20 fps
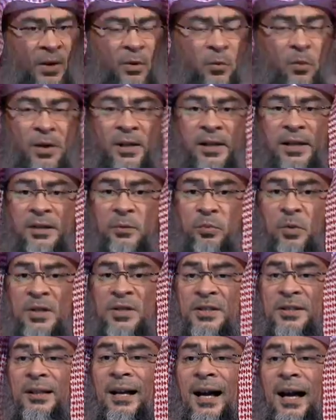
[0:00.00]
when it
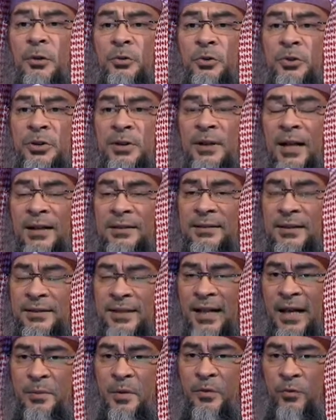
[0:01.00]
was drought at the
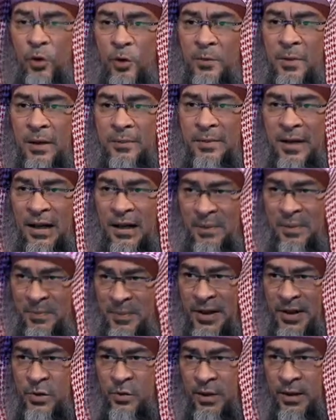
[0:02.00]
time of Umar, may Allah be
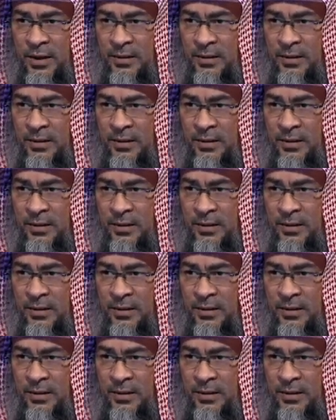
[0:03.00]
pleased with